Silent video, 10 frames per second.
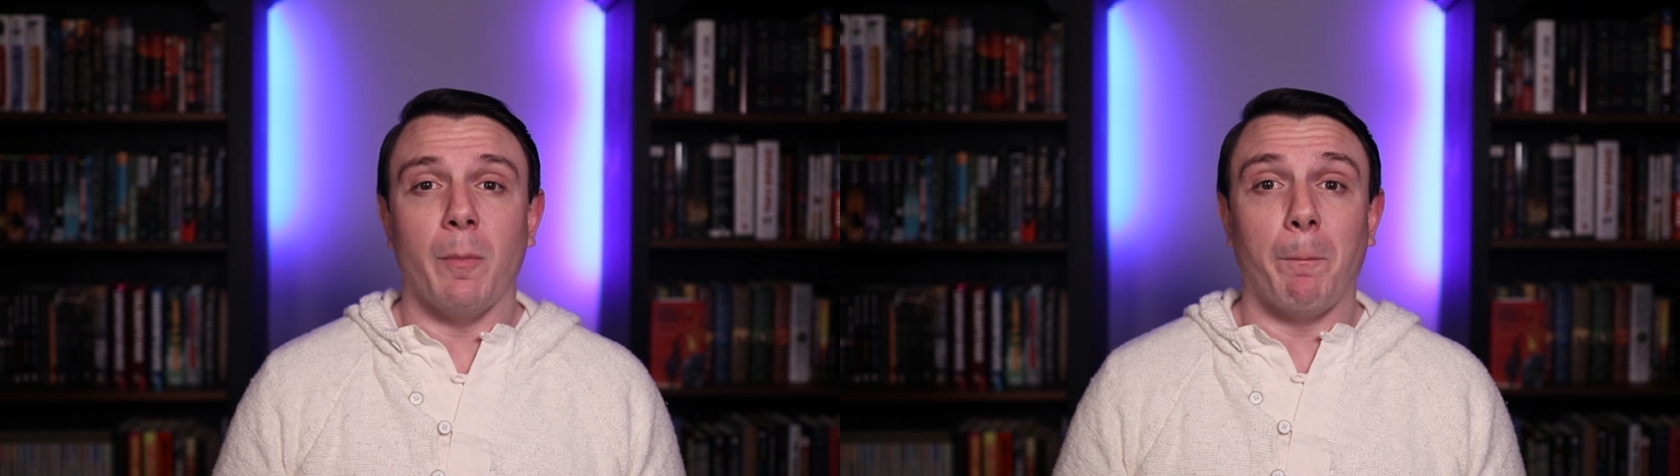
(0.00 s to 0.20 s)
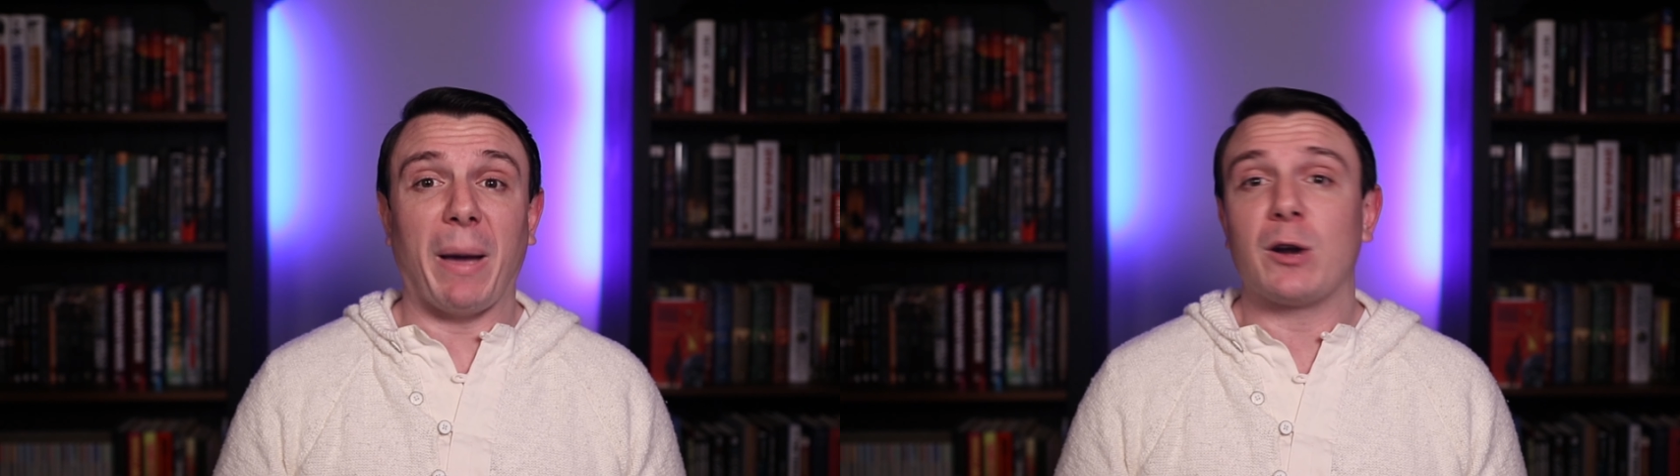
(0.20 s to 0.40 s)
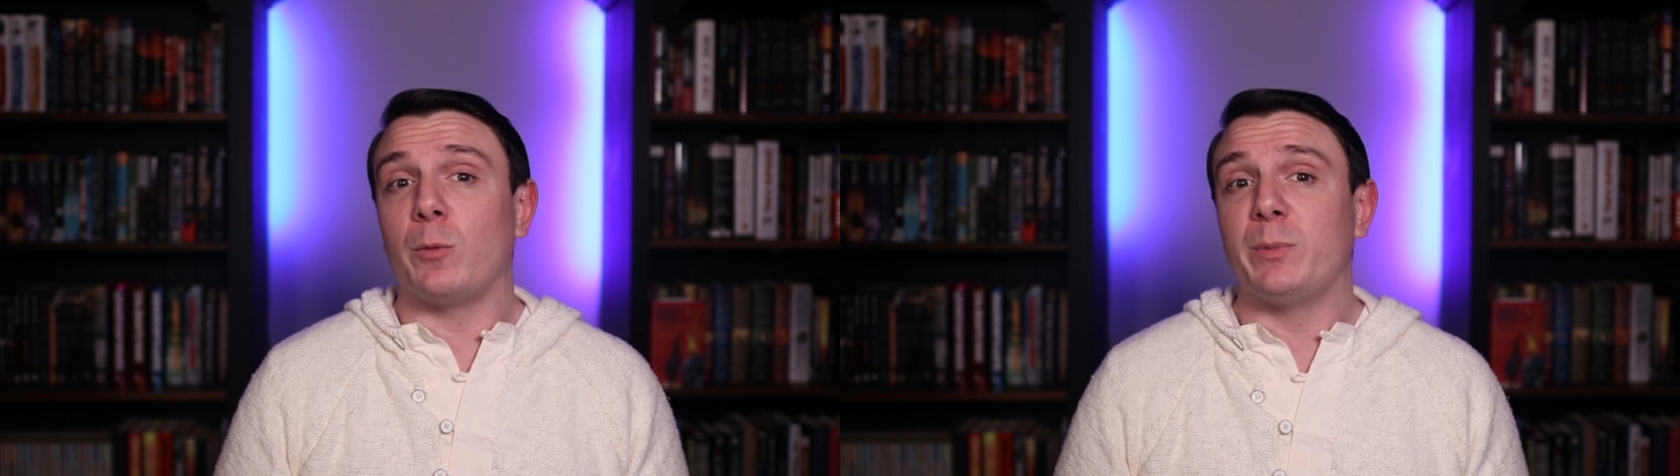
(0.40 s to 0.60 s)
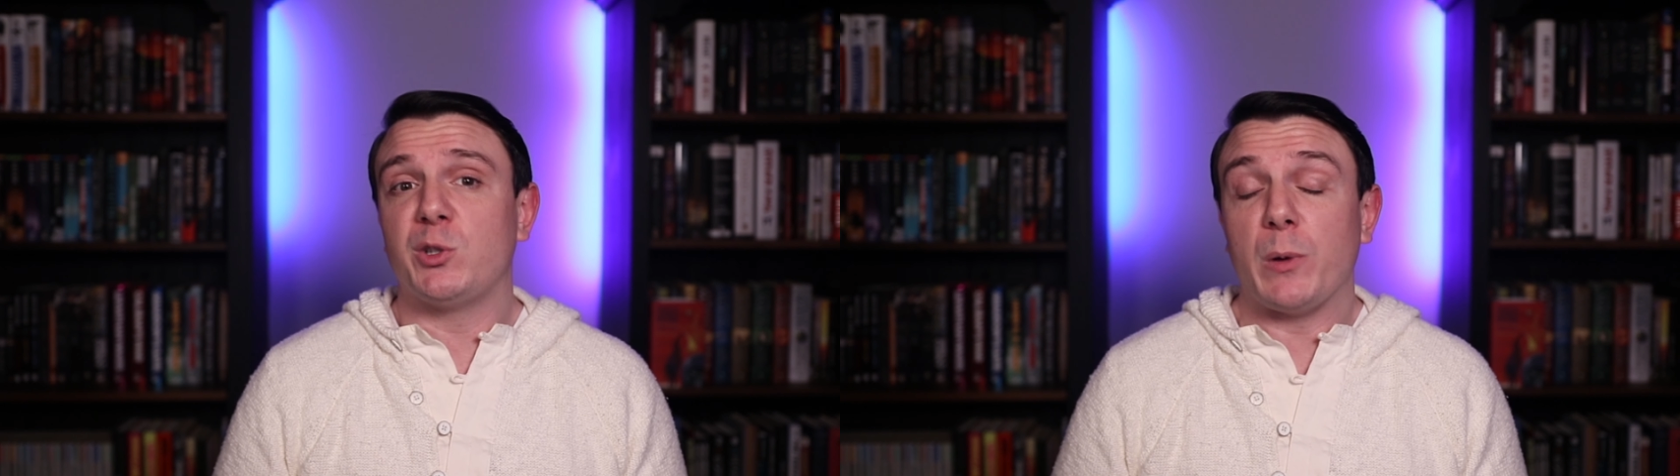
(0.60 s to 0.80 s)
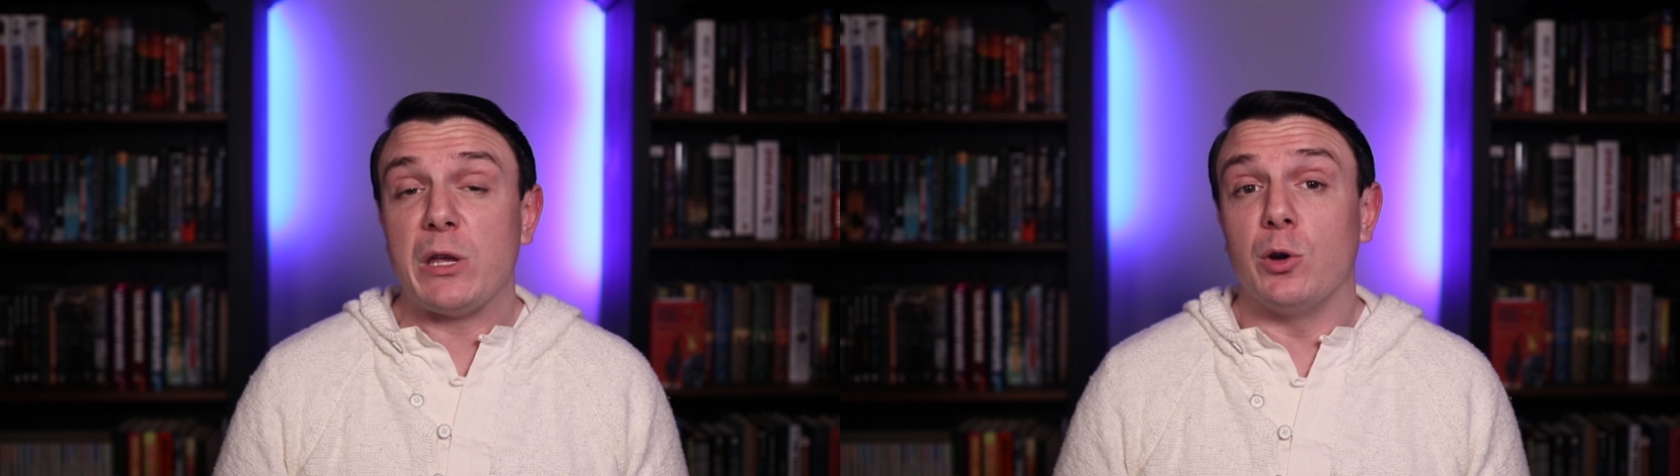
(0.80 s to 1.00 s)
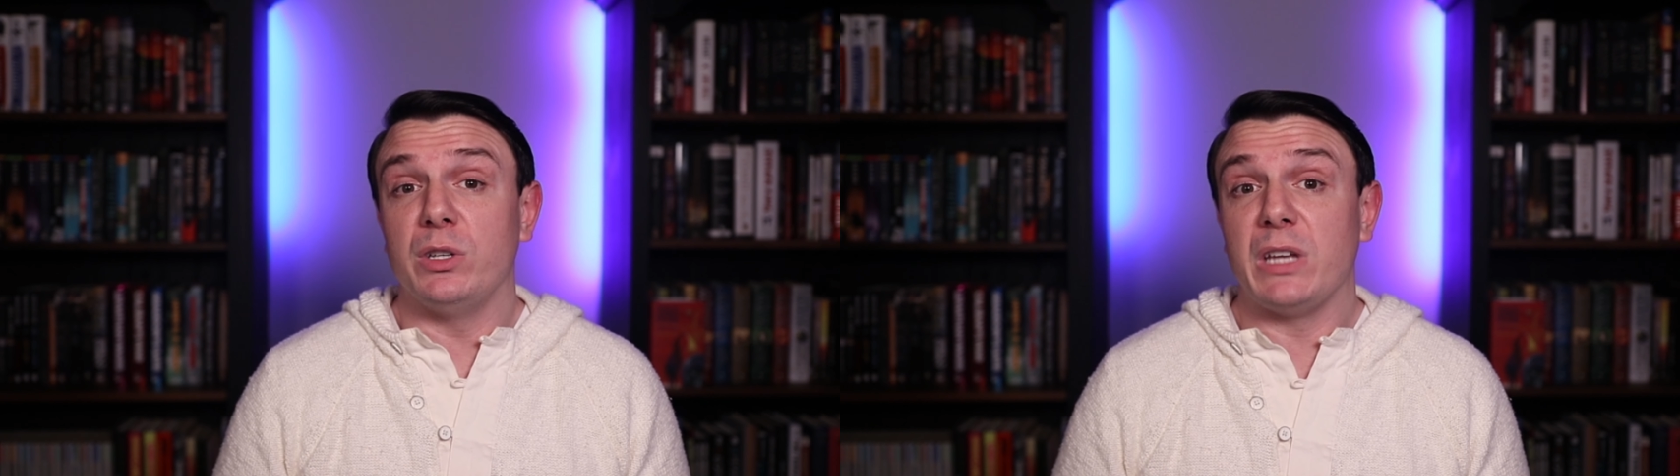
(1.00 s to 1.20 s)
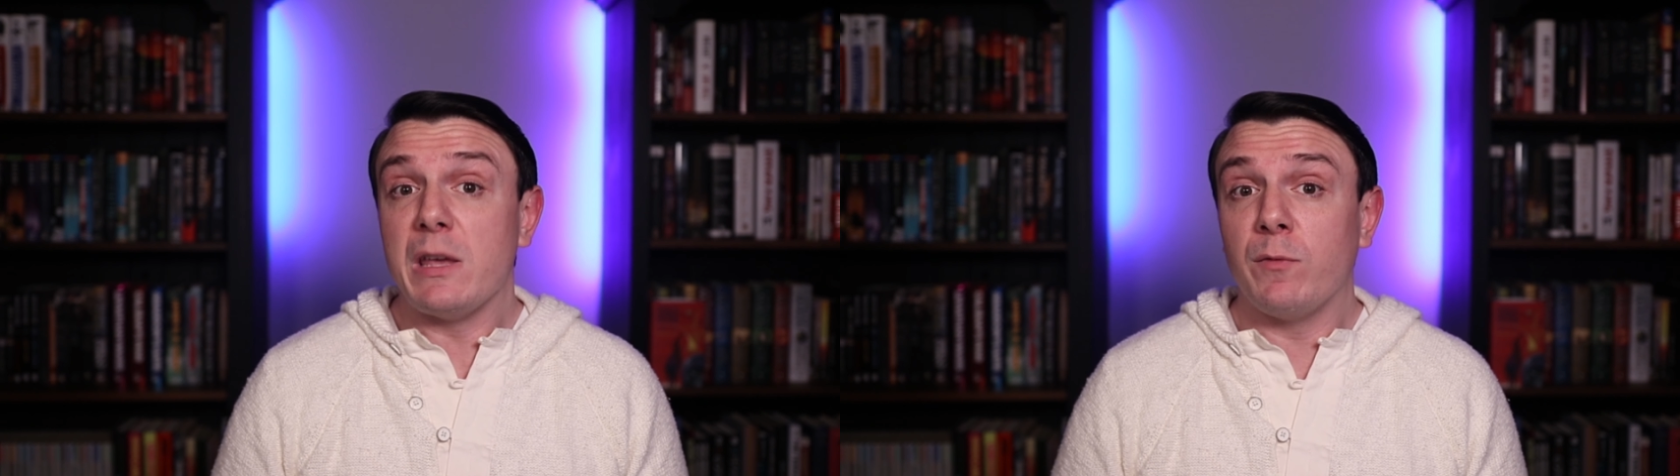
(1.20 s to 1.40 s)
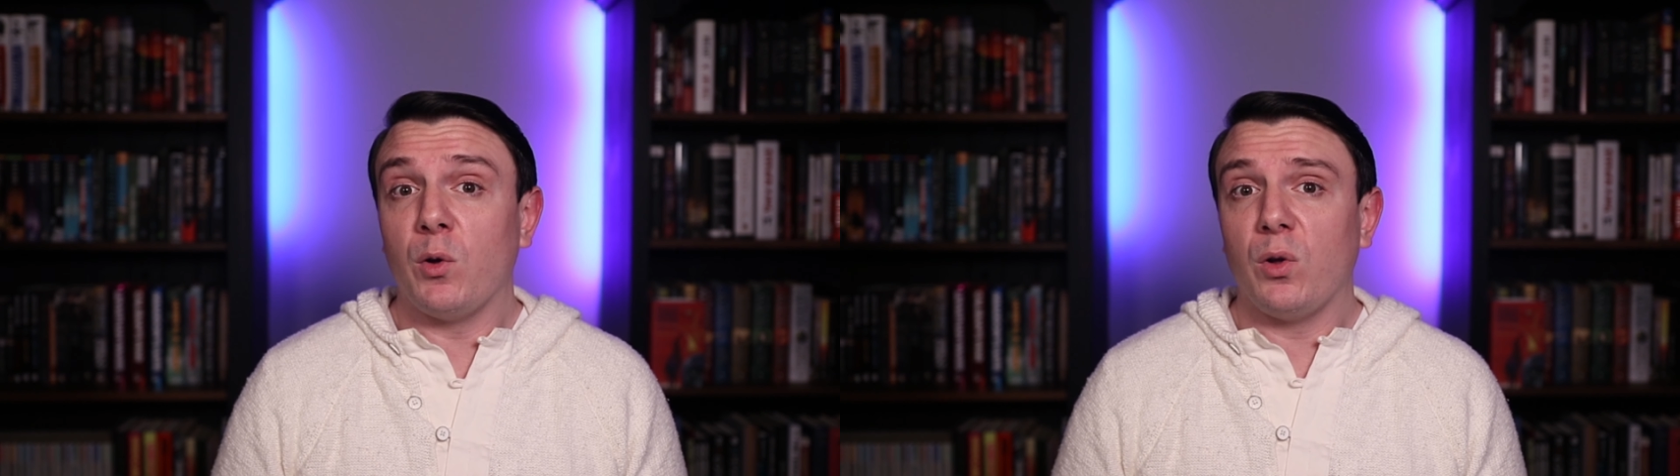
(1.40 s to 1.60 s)
battle between good and
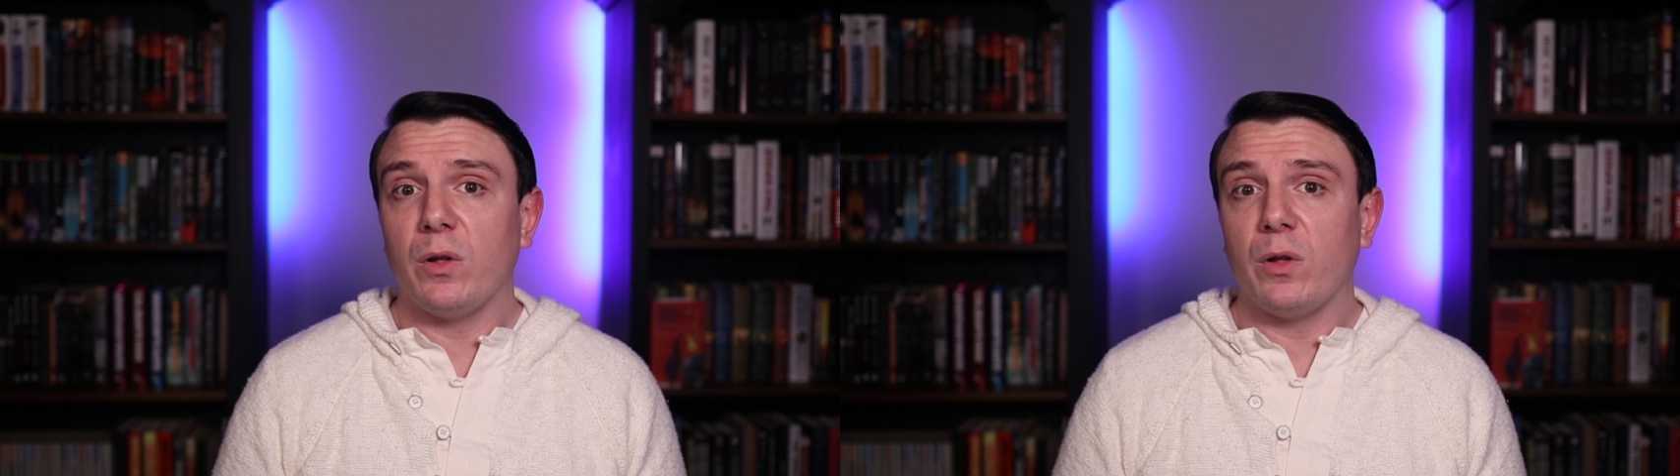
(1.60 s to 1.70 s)
evil,